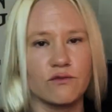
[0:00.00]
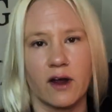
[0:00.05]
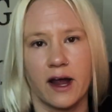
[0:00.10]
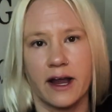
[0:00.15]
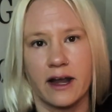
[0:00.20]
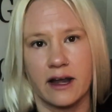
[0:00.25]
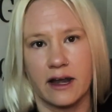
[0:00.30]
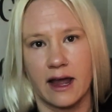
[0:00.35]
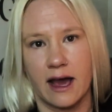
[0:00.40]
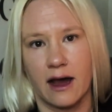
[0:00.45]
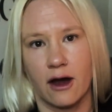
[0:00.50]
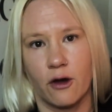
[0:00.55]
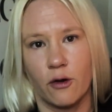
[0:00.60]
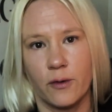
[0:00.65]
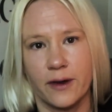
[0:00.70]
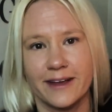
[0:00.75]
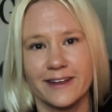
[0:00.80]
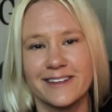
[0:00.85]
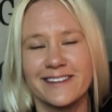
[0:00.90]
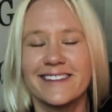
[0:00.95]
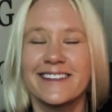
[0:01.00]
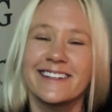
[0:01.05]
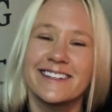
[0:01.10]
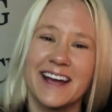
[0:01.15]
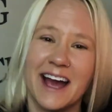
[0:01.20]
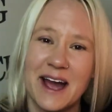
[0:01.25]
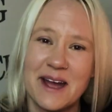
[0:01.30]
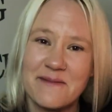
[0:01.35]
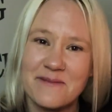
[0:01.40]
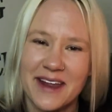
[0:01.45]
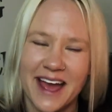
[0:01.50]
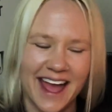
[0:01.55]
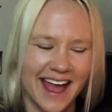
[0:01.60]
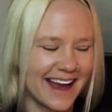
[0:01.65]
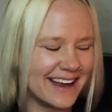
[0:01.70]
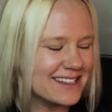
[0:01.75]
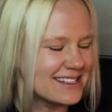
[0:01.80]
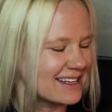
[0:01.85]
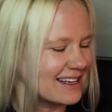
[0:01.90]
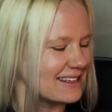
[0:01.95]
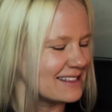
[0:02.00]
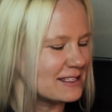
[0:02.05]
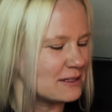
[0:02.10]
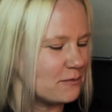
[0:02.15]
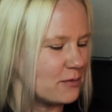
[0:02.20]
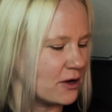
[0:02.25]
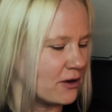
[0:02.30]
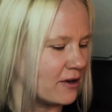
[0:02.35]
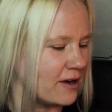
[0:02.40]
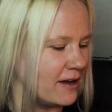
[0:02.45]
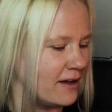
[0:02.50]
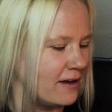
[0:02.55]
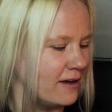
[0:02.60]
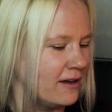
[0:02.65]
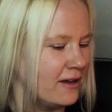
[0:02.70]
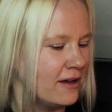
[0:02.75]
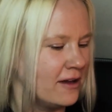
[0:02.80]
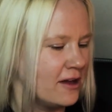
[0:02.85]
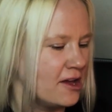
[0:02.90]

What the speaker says: right now is the time to ask Spirit,